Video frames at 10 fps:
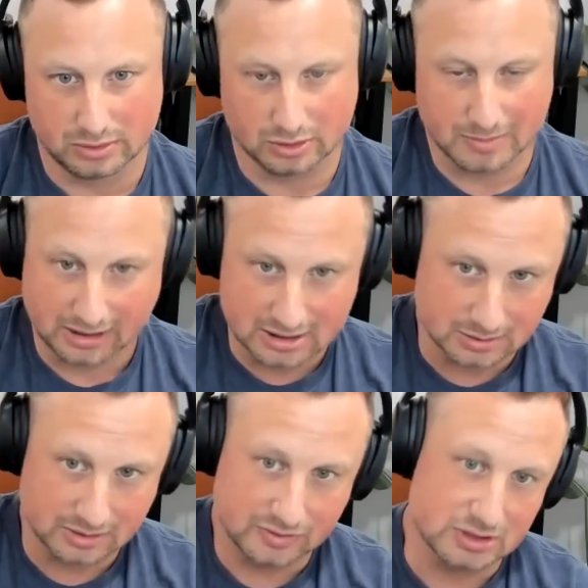your
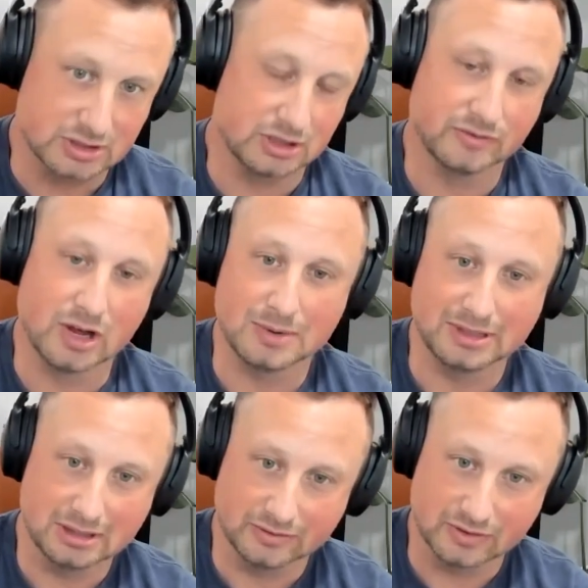magnesium deficiency, your vitamin
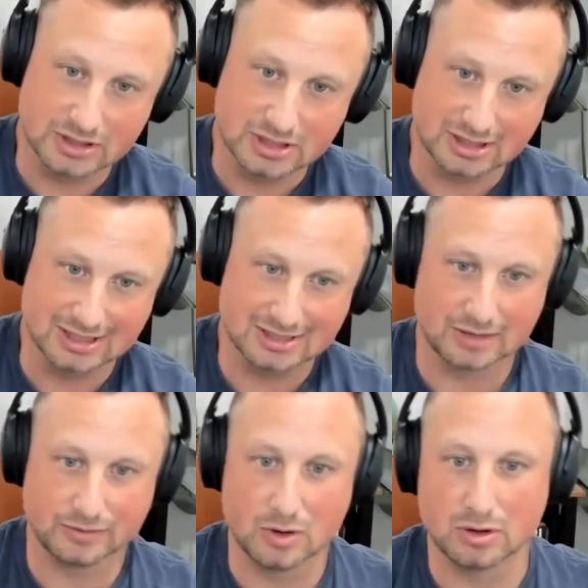D deficiency,
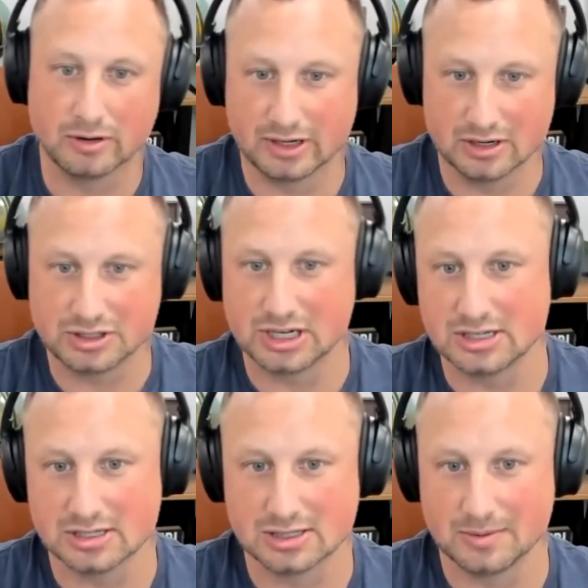instead of going over here and
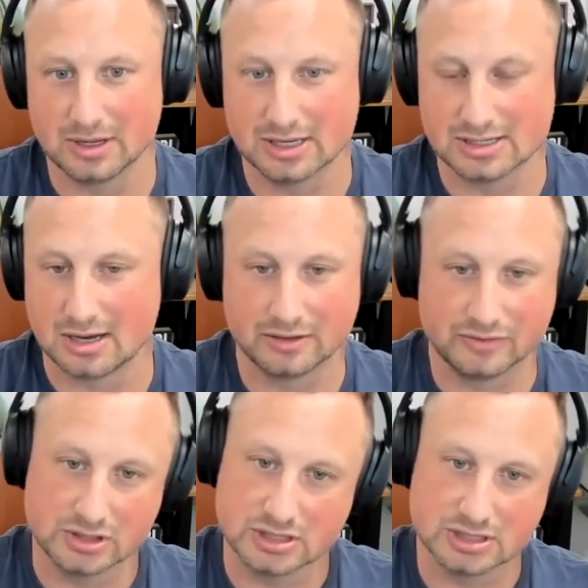chasing something that's not a
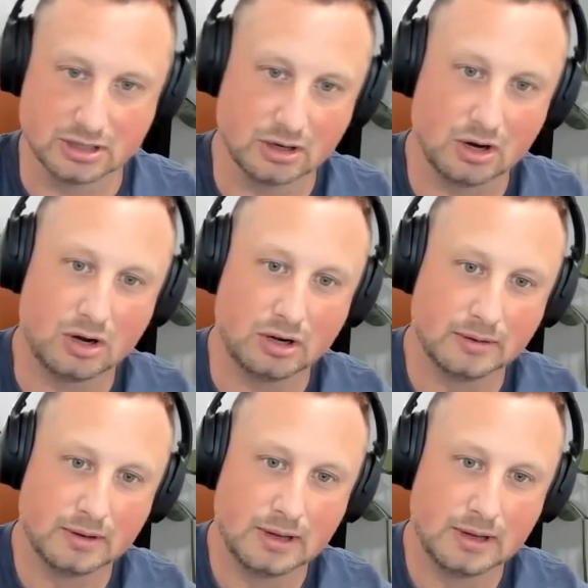deficiency at all?